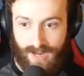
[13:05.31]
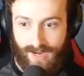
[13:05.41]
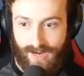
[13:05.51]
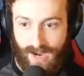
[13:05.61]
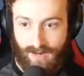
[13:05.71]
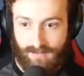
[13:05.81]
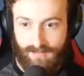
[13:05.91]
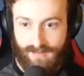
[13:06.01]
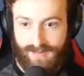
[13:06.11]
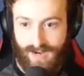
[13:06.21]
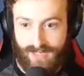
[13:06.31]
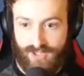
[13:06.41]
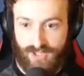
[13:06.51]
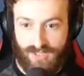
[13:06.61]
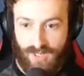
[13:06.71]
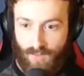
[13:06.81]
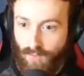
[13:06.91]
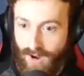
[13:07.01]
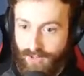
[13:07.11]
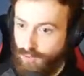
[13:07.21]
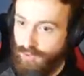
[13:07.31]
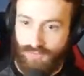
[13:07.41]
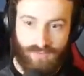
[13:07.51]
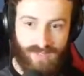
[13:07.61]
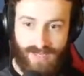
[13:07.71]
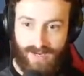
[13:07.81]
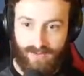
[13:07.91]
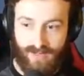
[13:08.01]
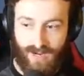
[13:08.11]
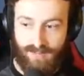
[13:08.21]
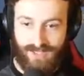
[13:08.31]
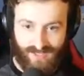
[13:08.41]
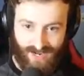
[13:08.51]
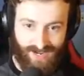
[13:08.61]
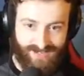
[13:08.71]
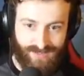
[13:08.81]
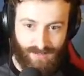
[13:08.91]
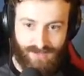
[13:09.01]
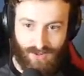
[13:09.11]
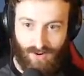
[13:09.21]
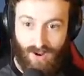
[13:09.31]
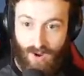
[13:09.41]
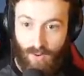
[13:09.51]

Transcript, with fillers: I got him. Gotcha. Why, you look really angry. I'm sorry. I'm sorry.